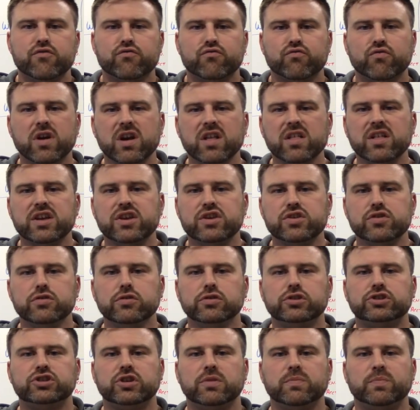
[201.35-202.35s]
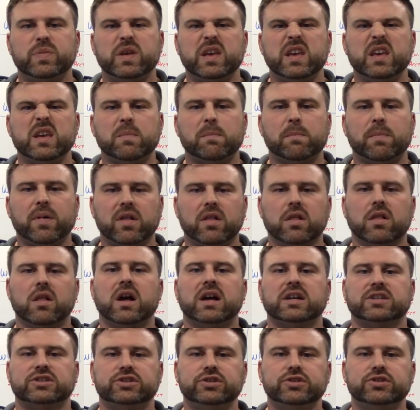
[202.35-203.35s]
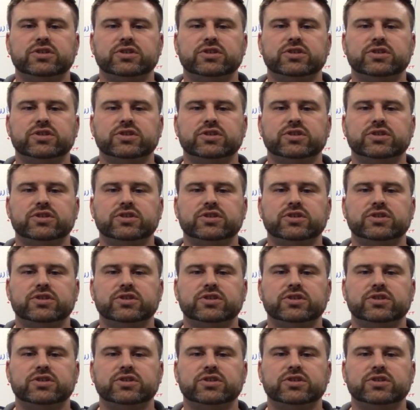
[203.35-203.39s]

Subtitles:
really you should be plus.